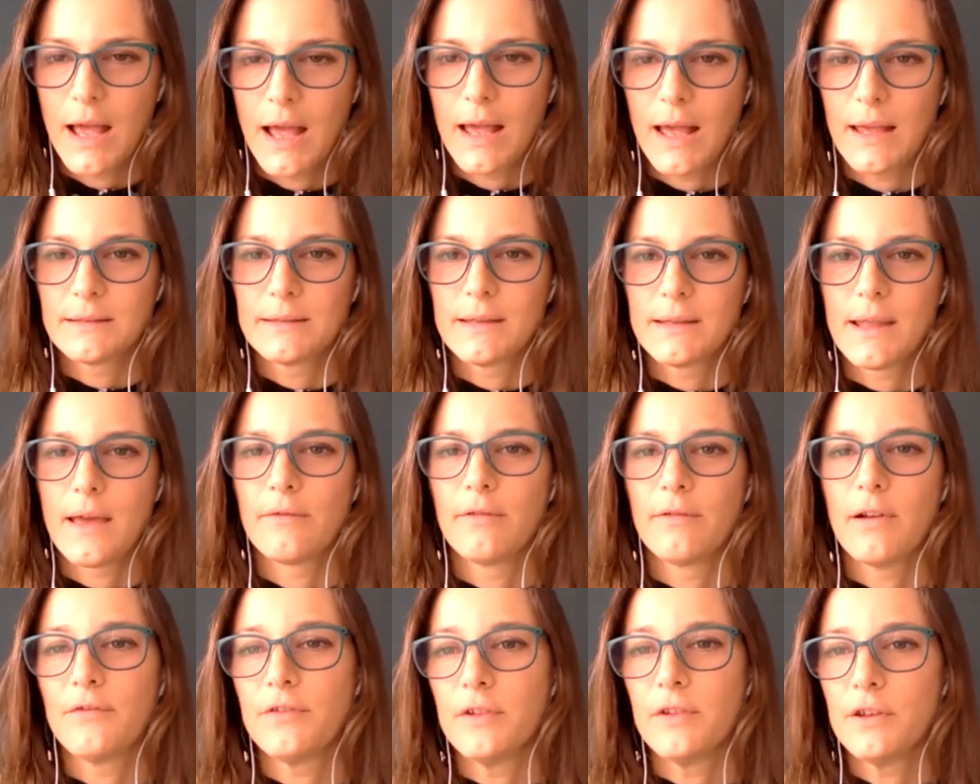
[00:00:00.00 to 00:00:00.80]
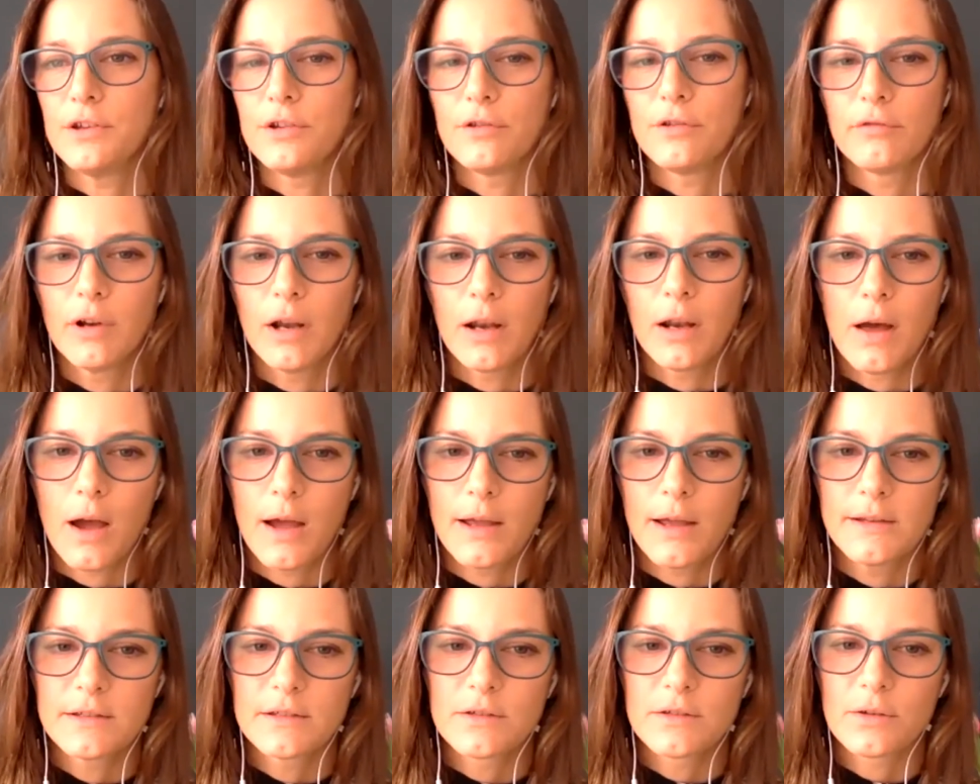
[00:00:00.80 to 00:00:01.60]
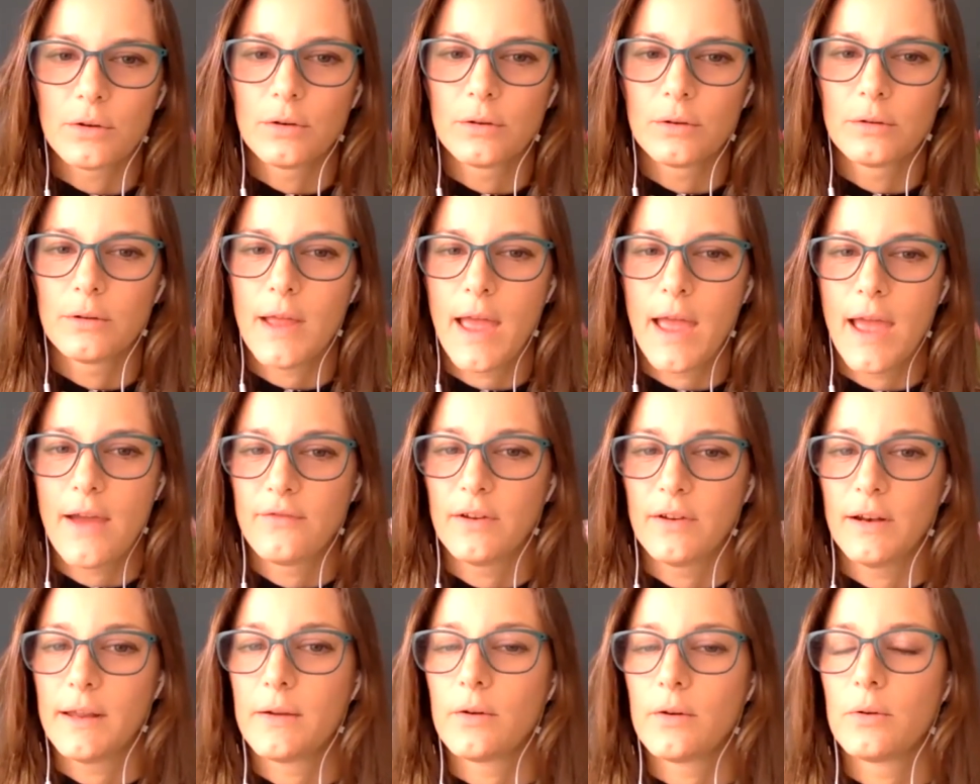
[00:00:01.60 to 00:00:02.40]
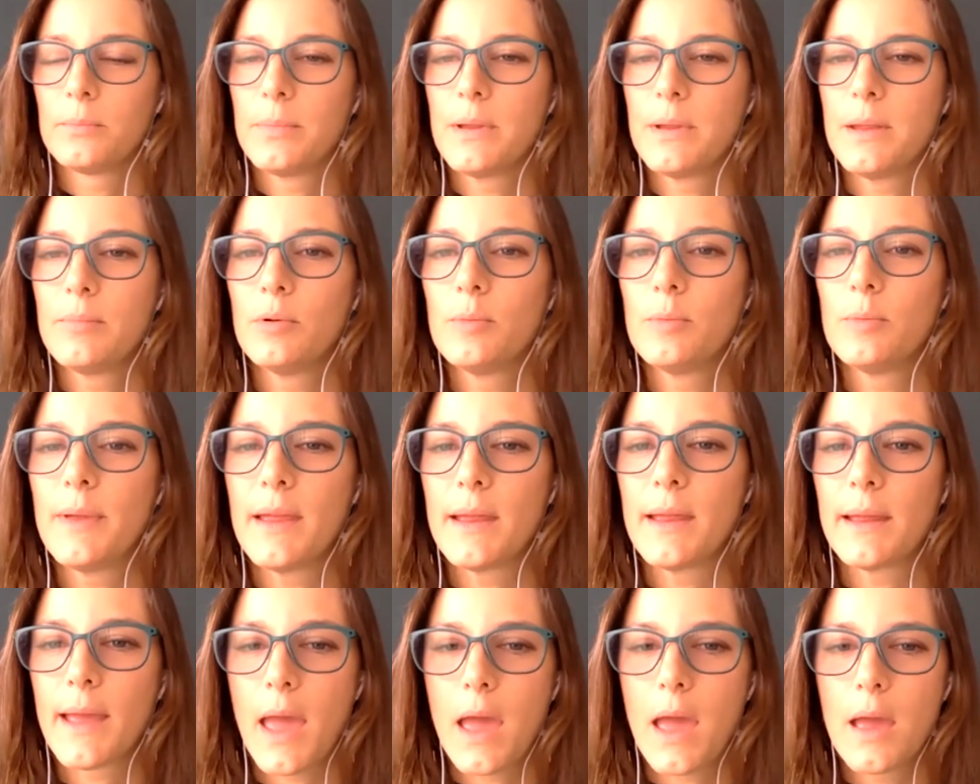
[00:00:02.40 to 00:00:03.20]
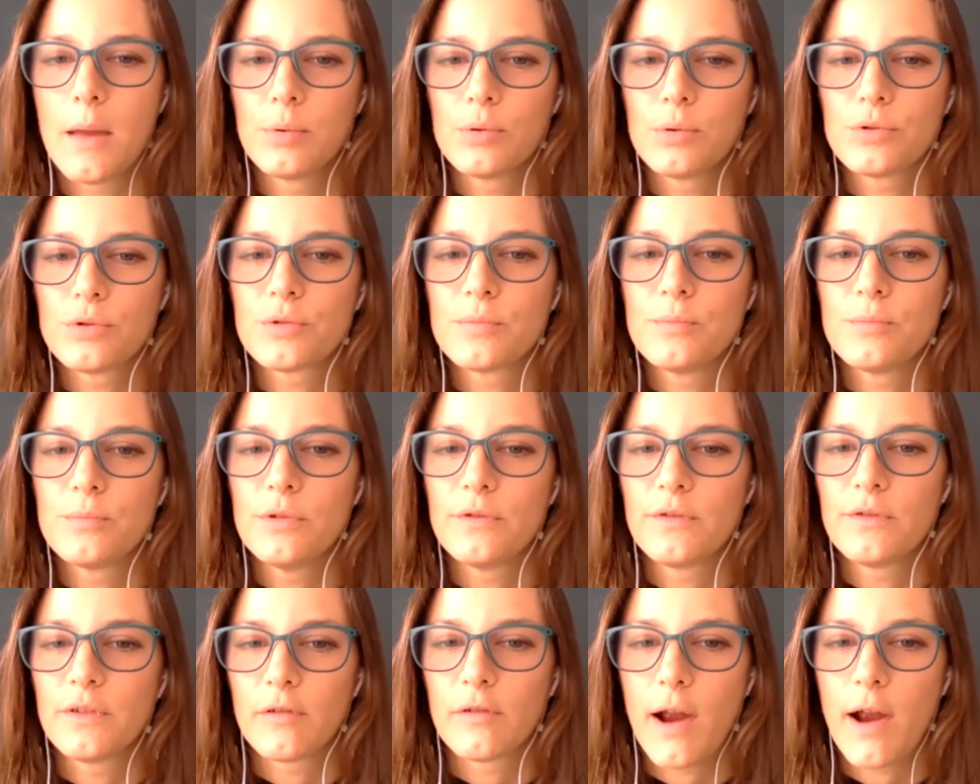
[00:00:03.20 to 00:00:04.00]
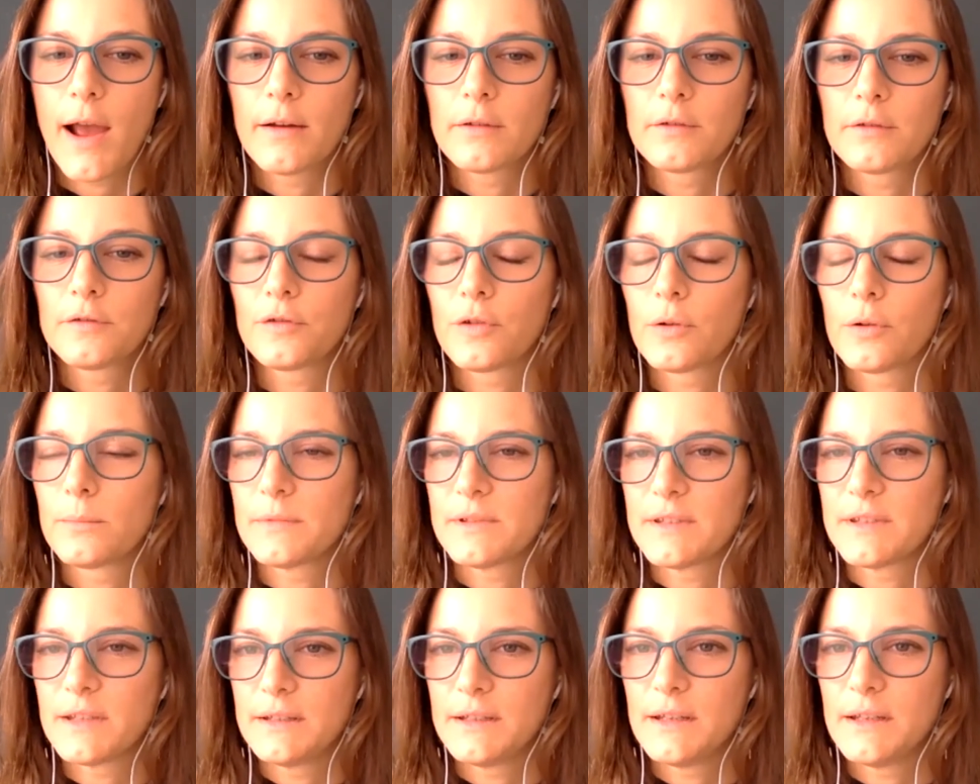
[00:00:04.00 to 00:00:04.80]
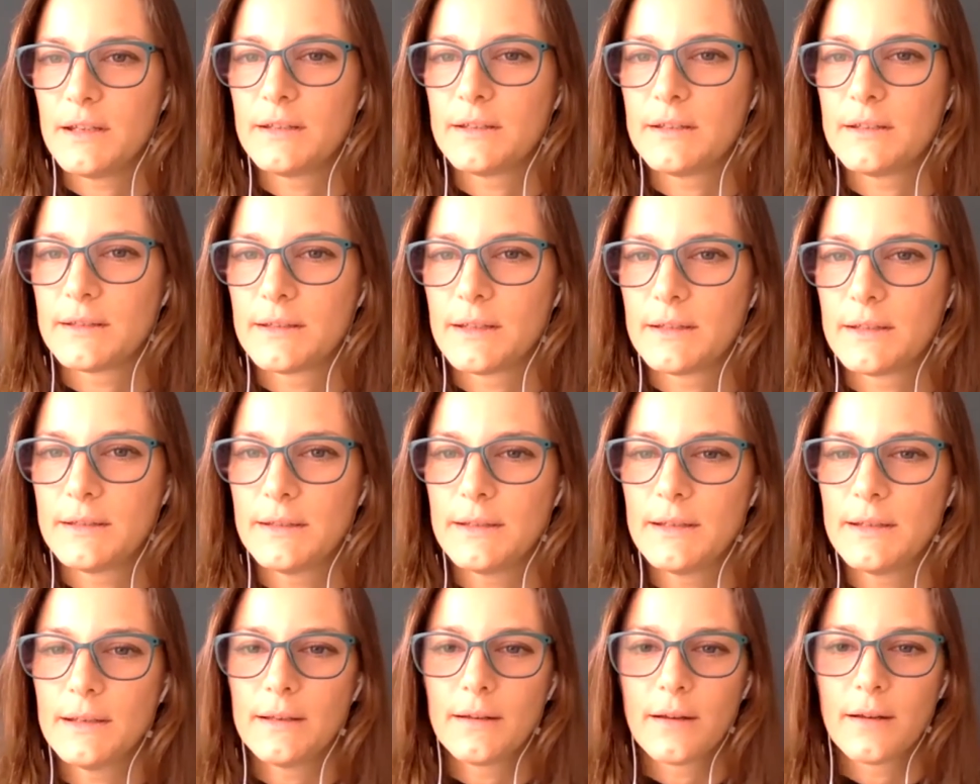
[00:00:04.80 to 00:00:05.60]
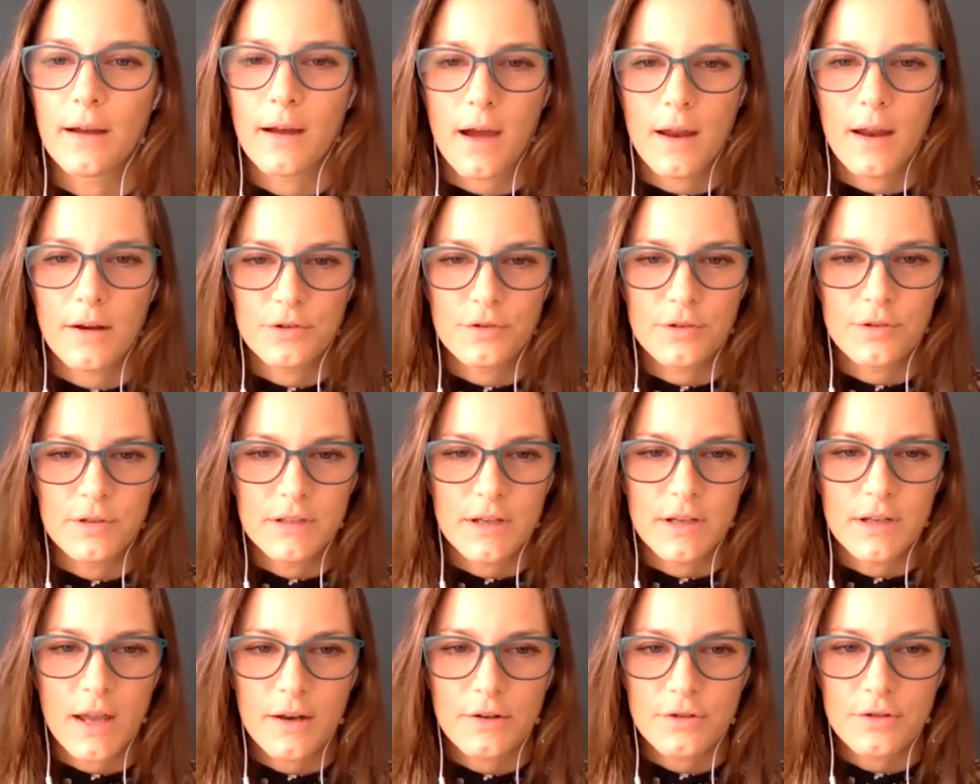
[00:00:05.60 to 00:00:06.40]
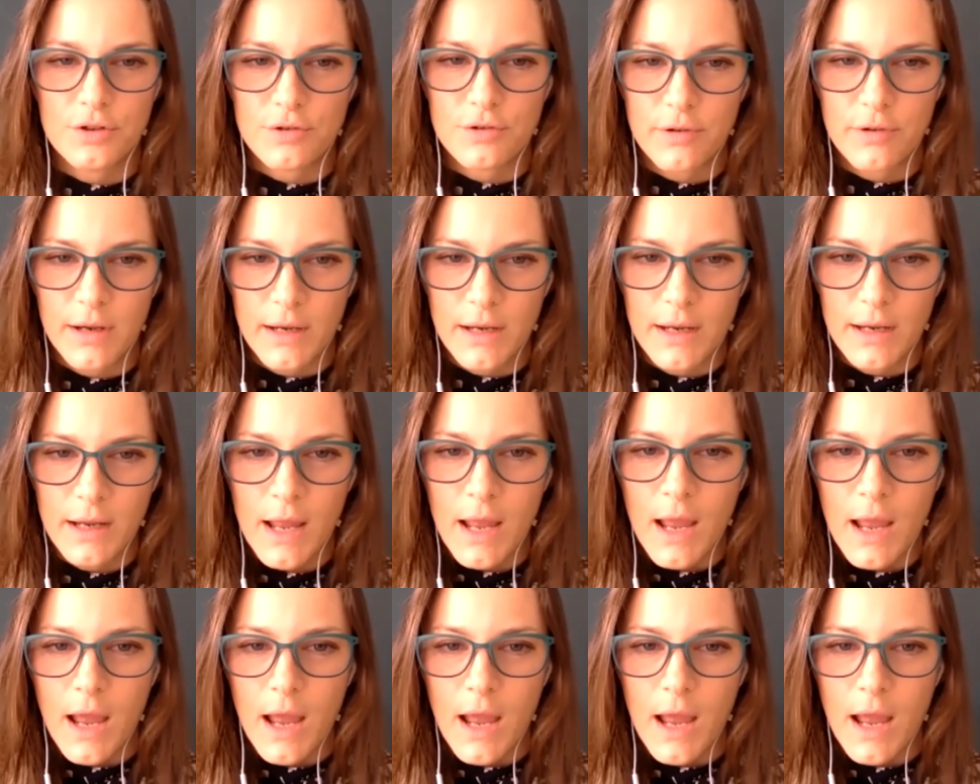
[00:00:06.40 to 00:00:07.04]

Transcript: as their revenue relies heavily on people being able to move around from city to city and country to country.